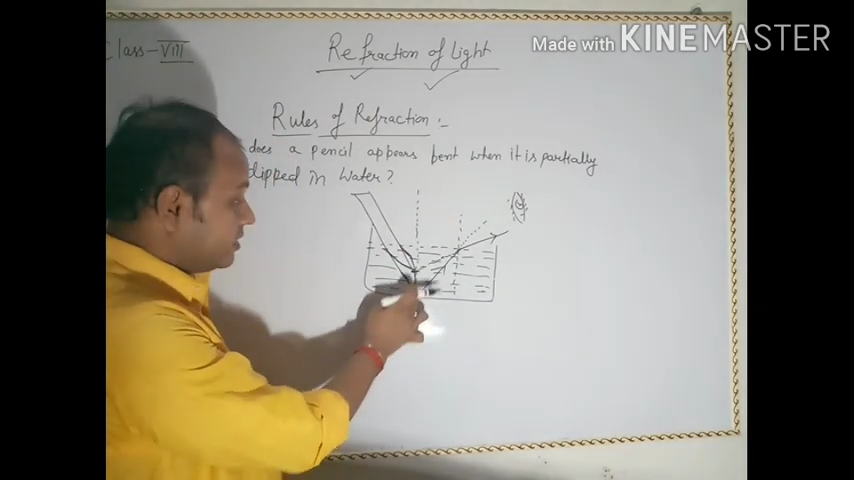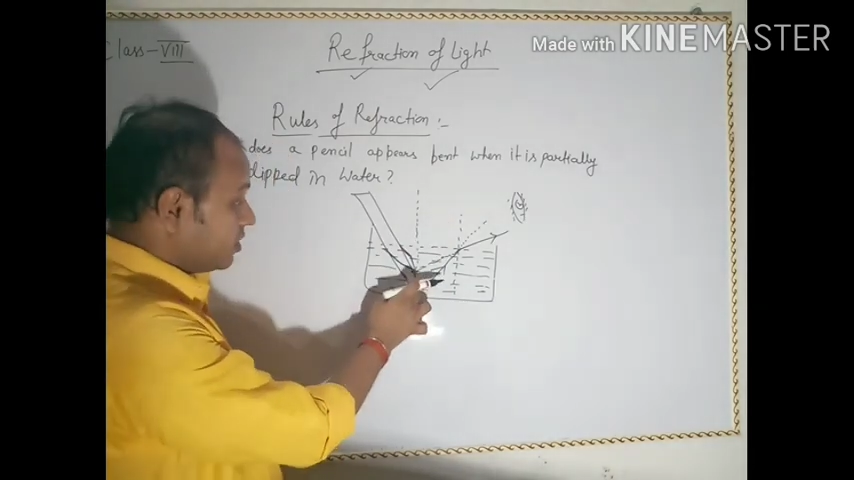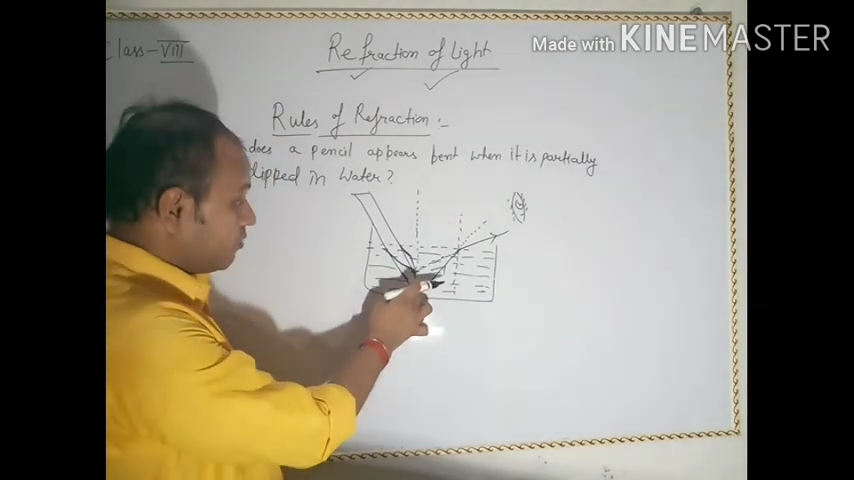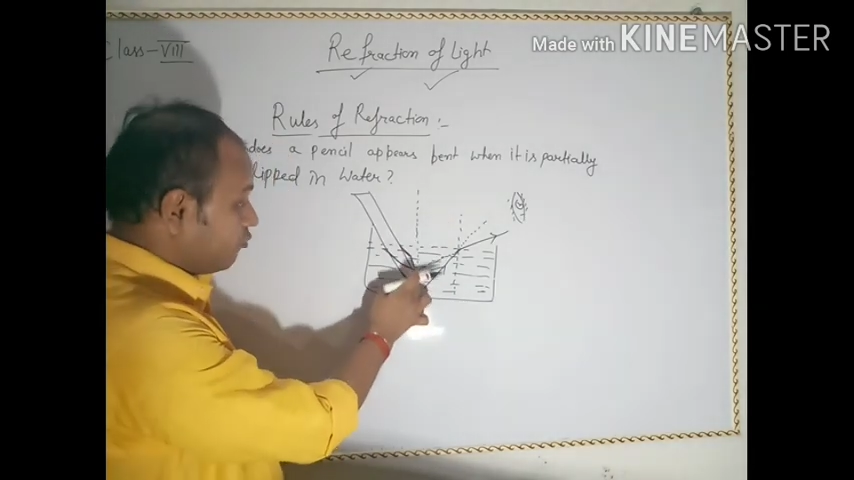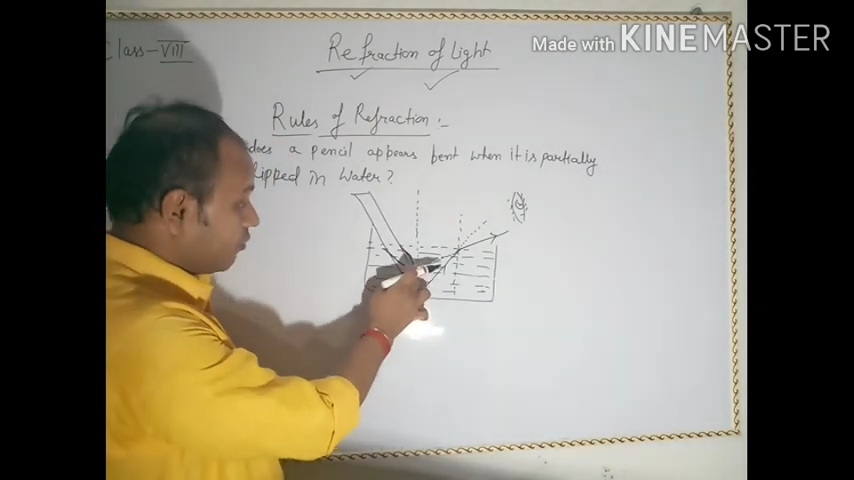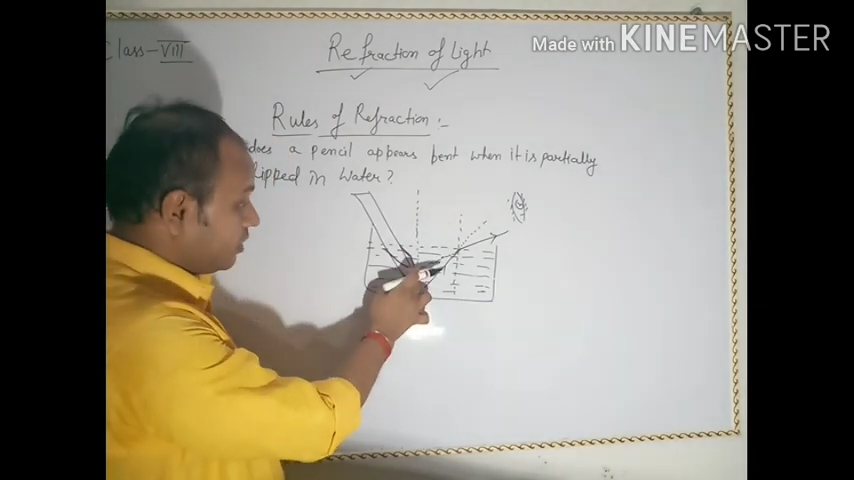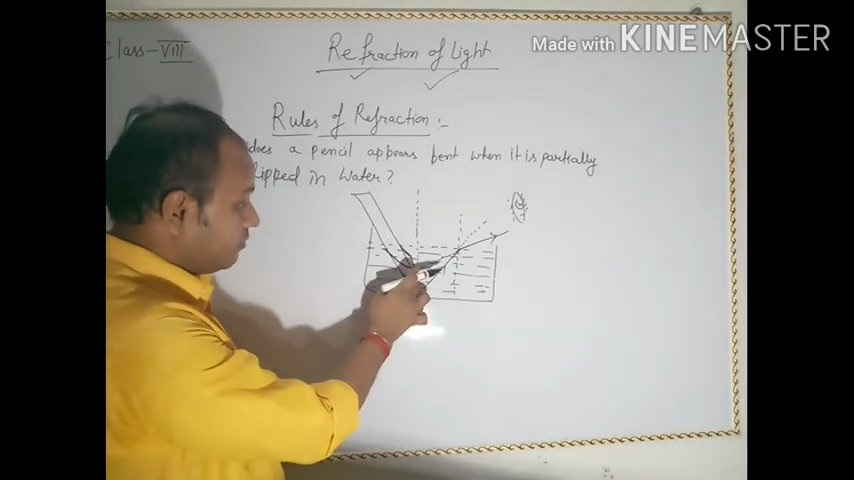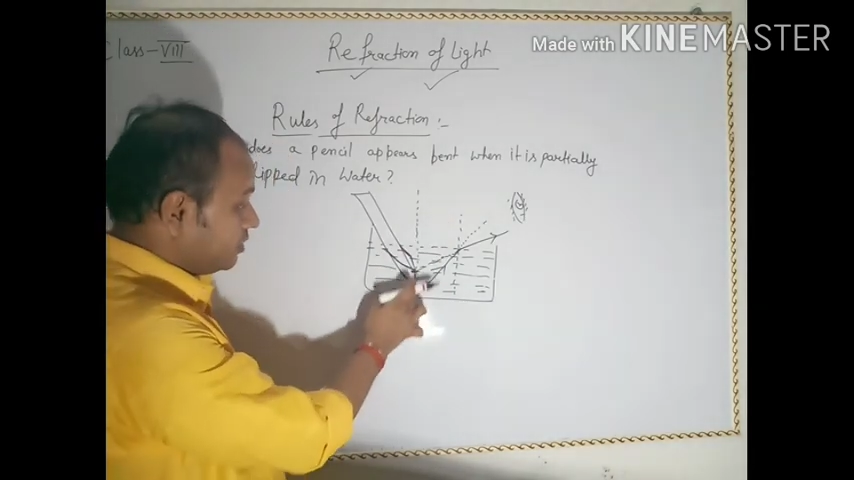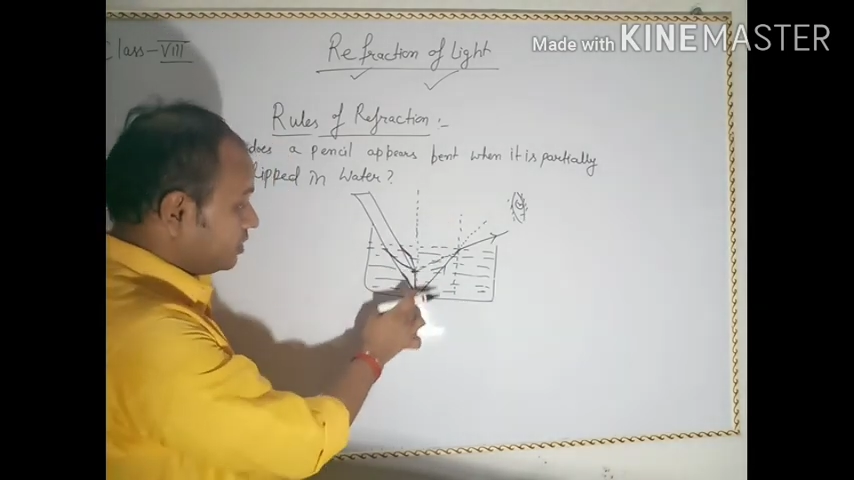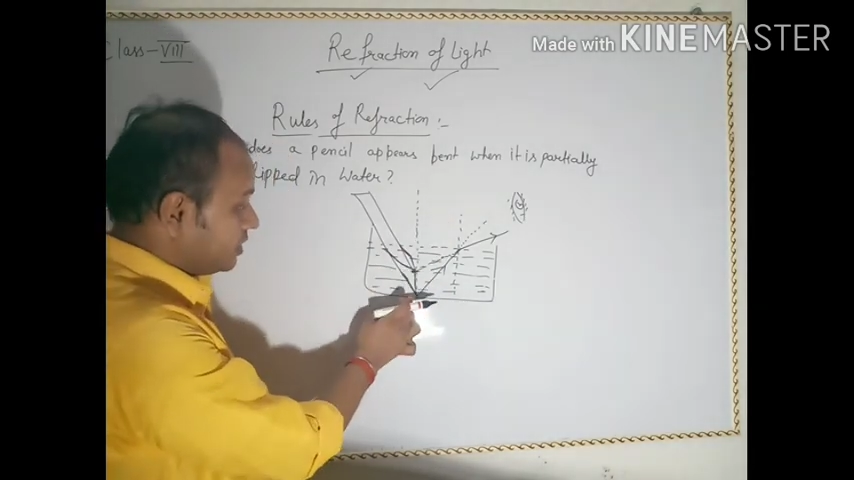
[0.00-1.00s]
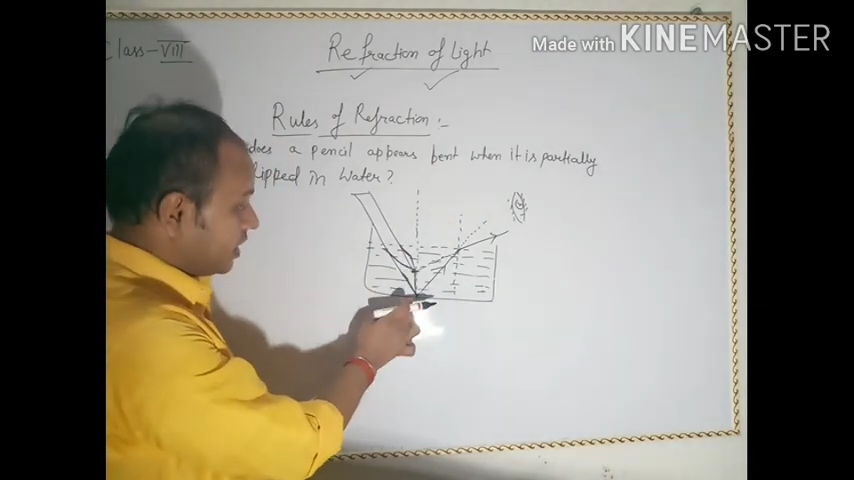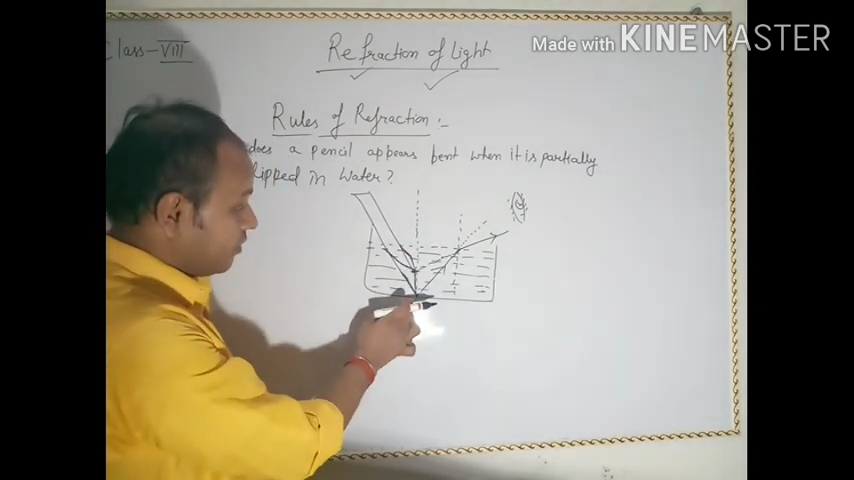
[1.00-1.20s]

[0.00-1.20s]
some point which is